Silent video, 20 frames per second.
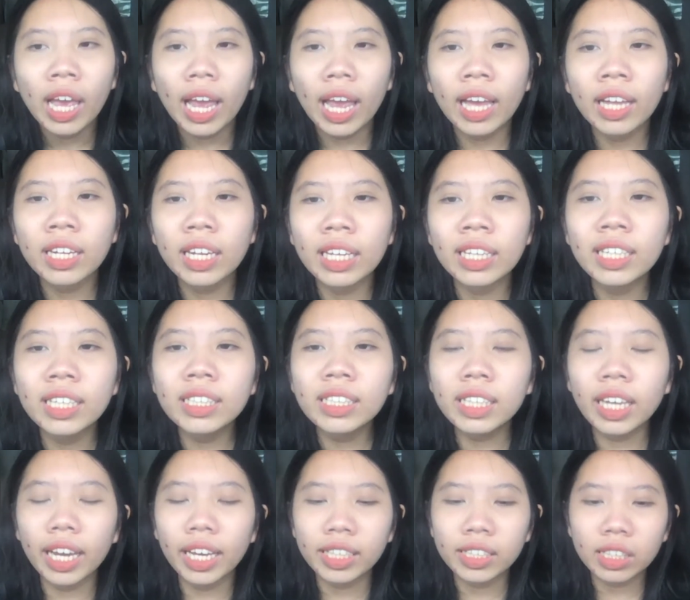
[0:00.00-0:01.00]
And in this
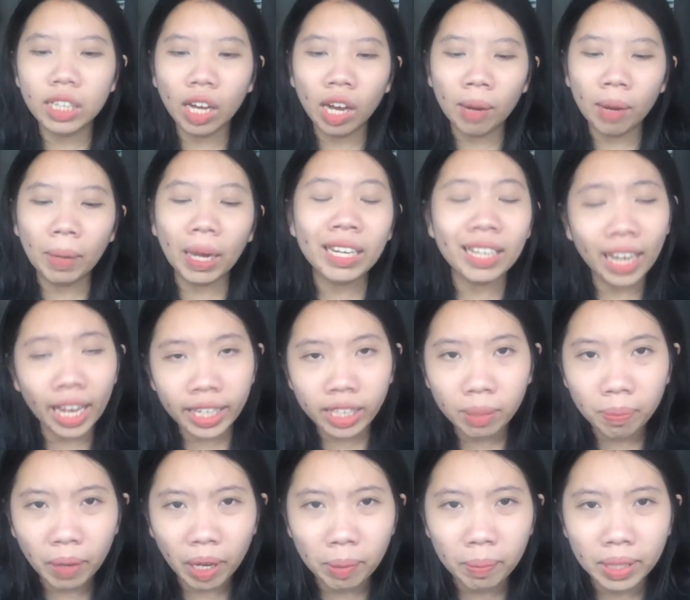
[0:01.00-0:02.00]
case, unlike the
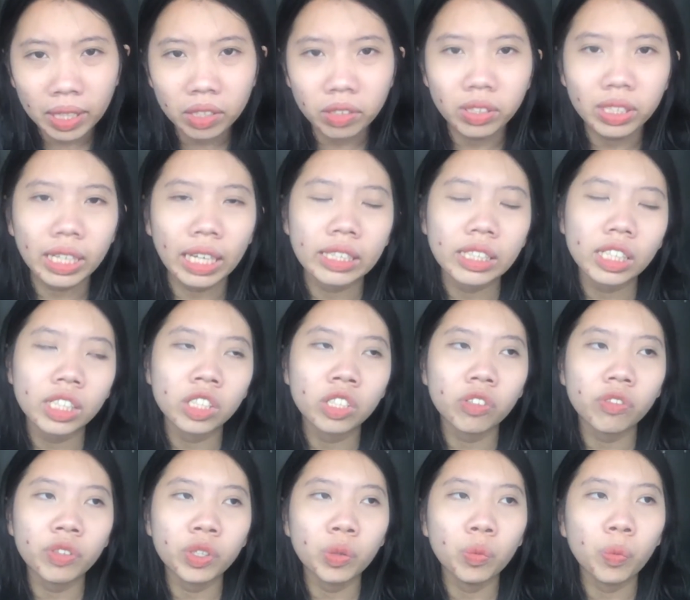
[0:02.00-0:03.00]
biomedical science
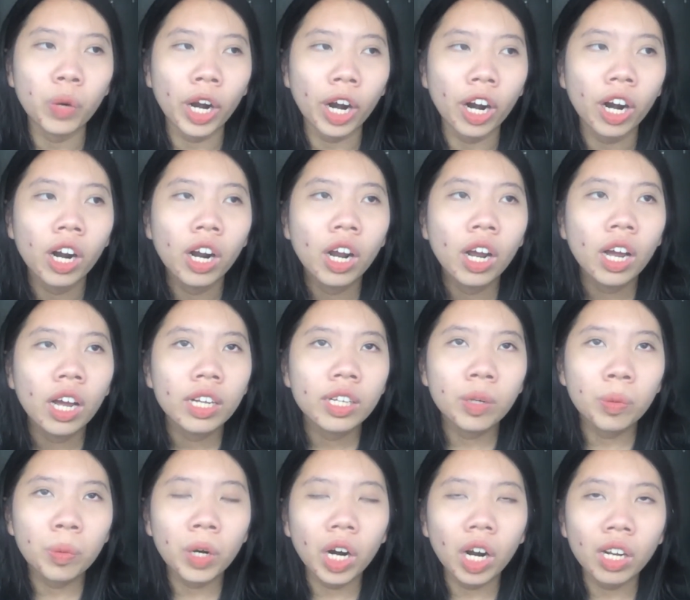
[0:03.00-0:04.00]
interview where
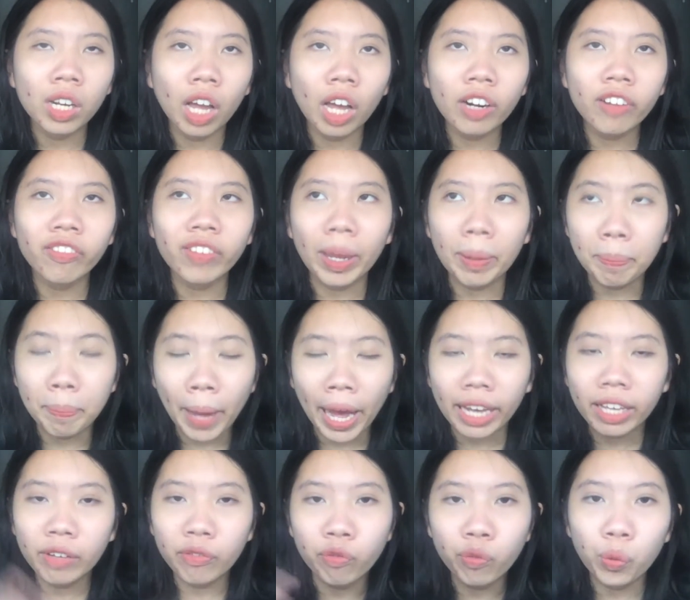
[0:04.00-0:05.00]
there were a lot of like
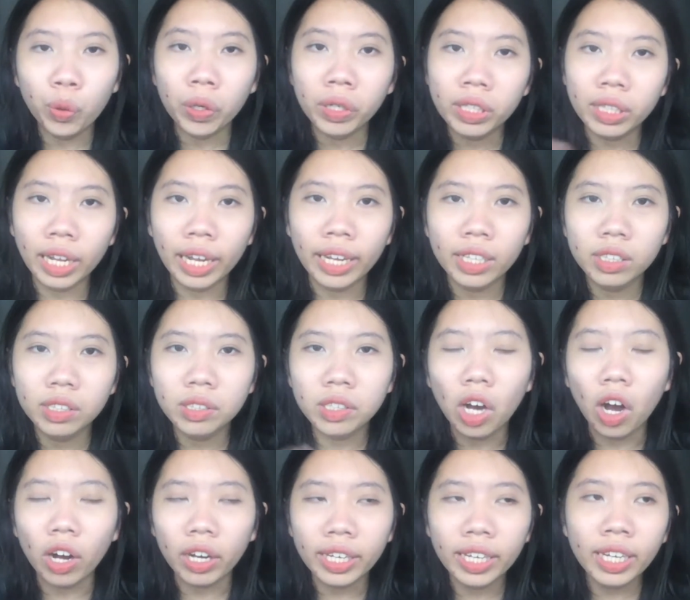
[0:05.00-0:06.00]
back and forth, like
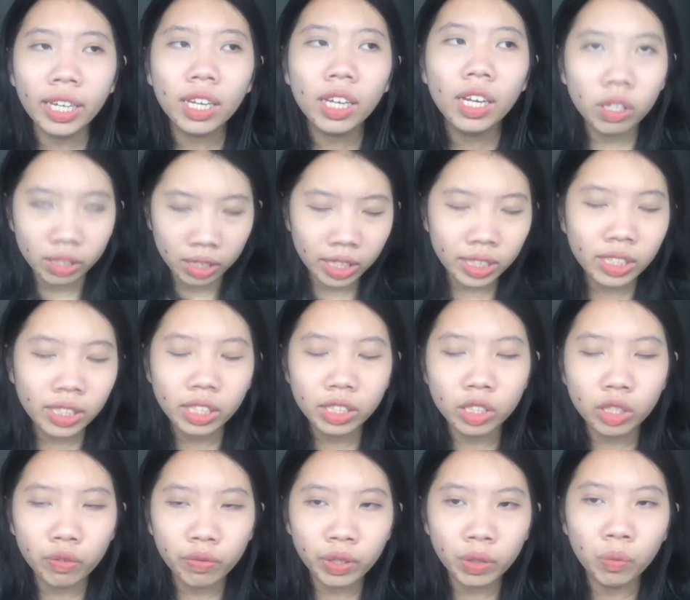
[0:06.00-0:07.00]
talking, this
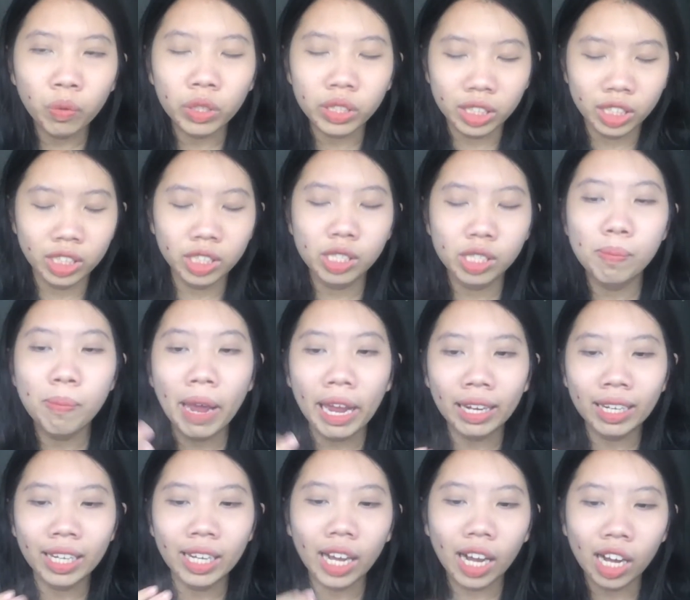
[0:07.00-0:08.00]
interview was just
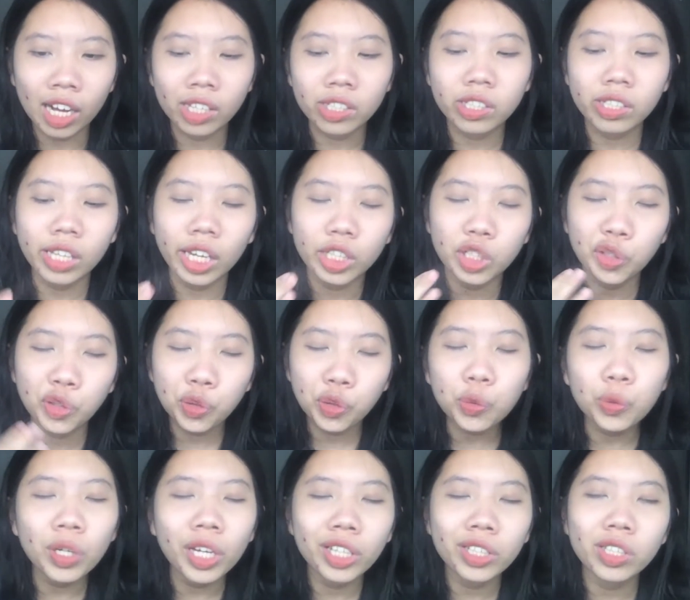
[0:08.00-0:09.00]
mainly us like
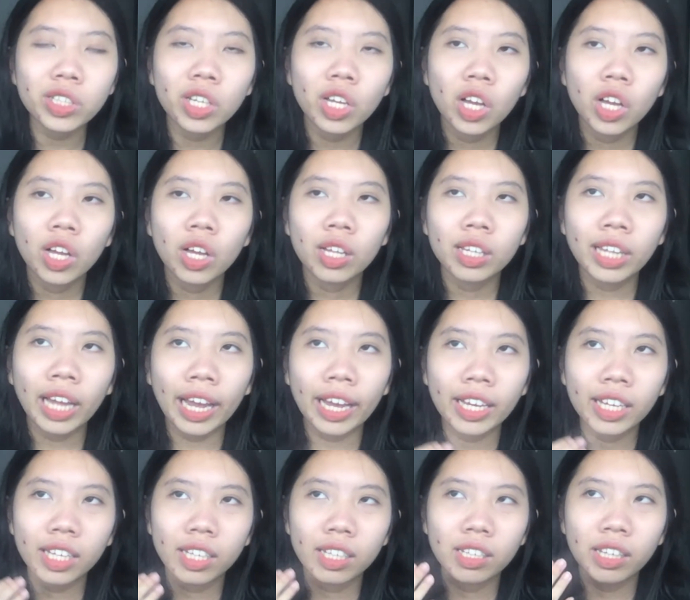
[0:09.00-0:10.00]
students,
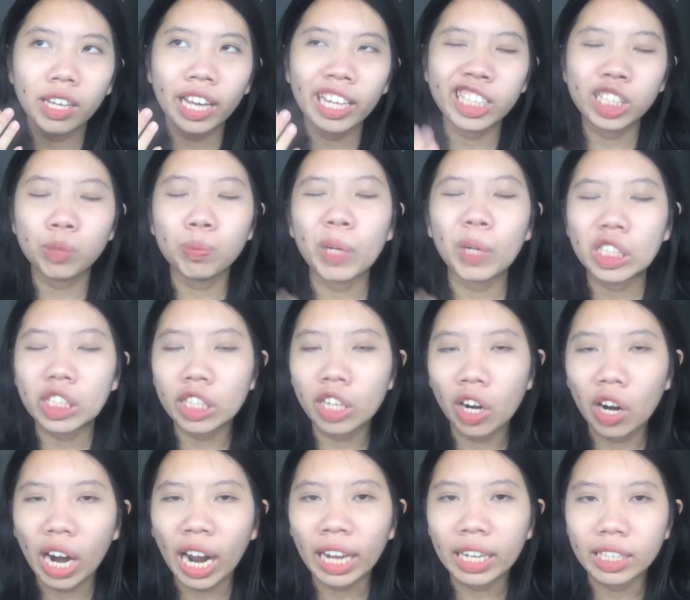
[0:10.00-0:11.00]
like expressing
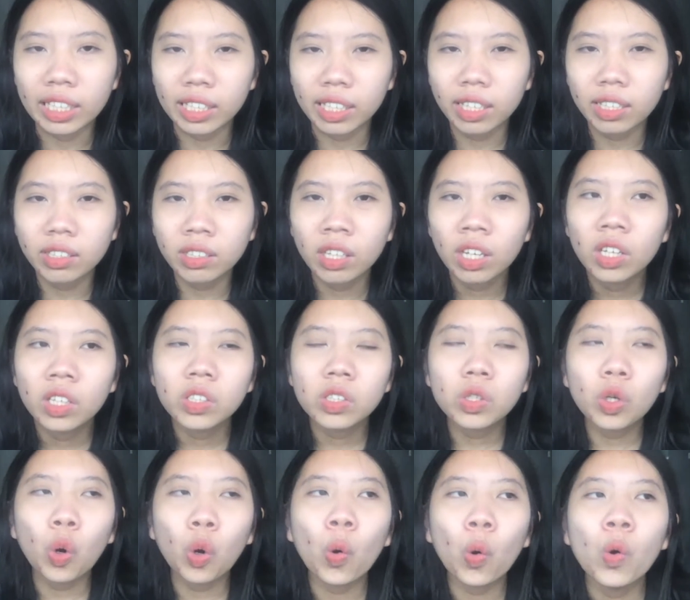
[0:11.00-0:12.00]
our ideas.
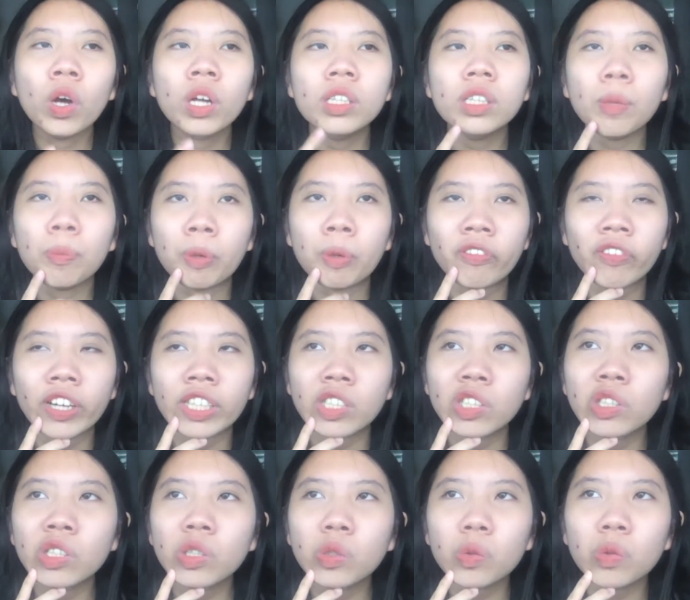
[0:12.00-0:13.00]
So the
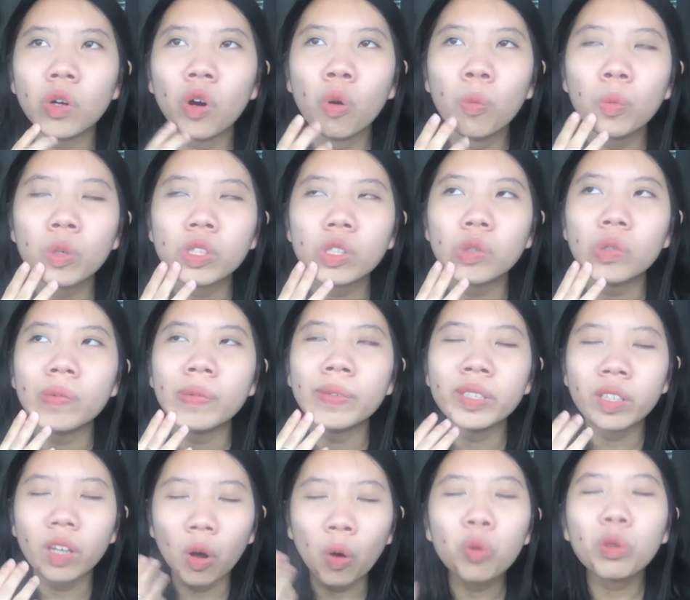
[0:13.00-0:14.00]
professors almost
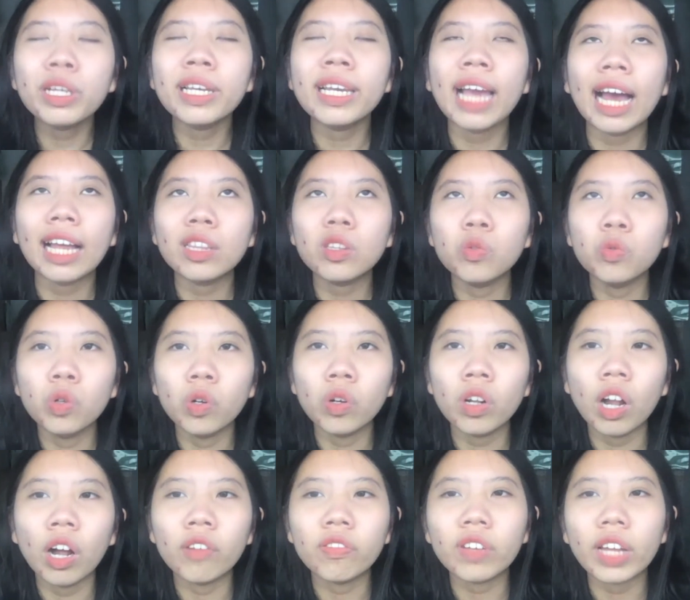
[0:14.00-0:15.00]
only had the role
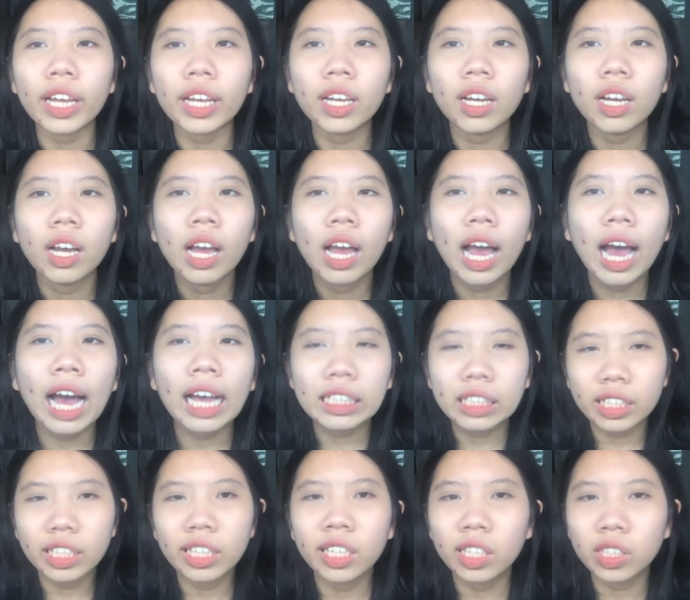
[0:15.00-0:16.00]
of like
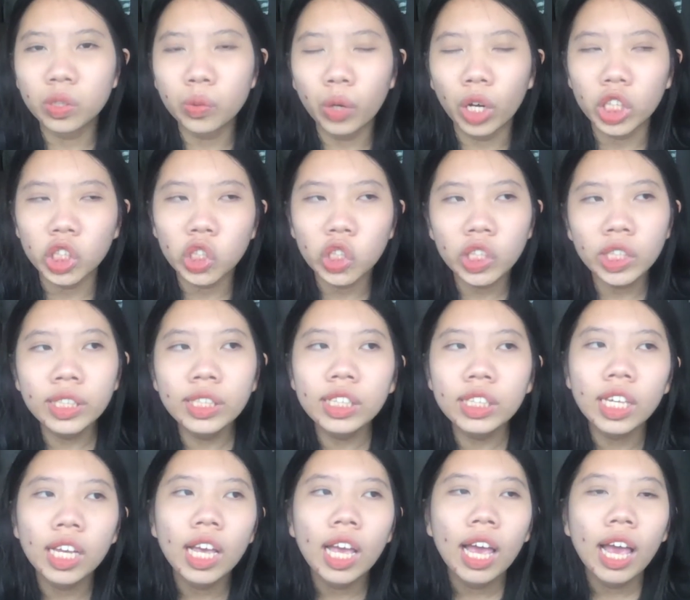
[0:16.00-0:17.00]
asking us questions,
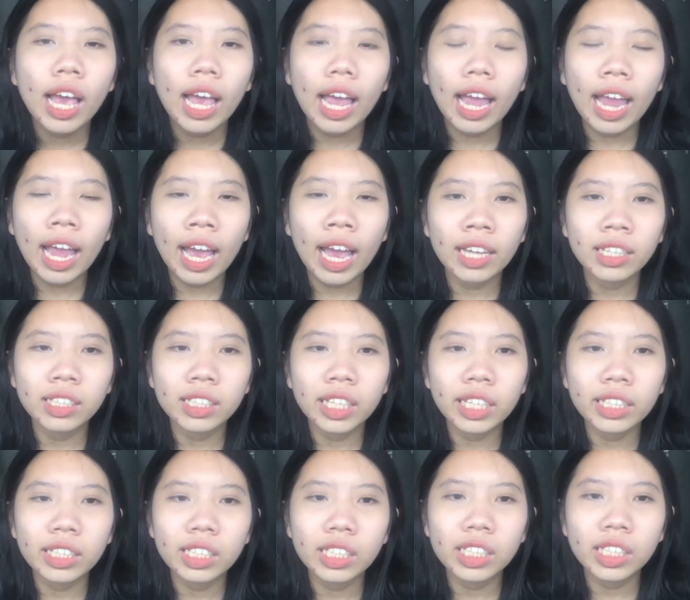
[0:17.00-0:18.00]
and
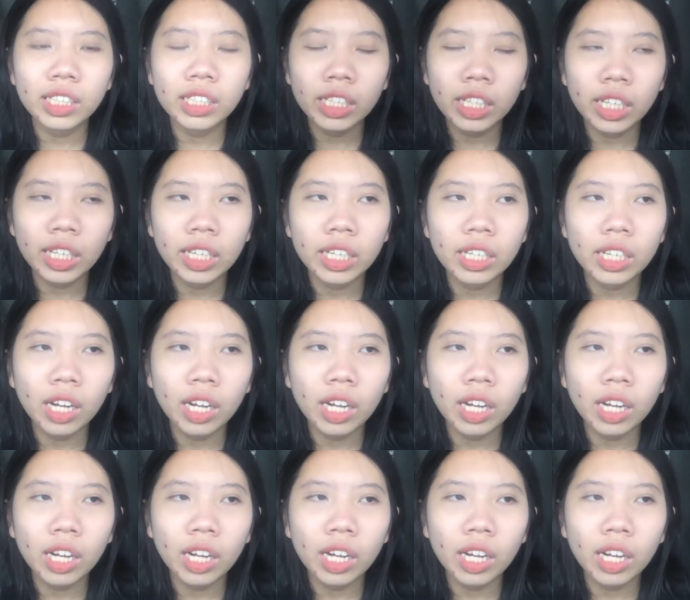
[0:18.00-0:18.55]
they didn't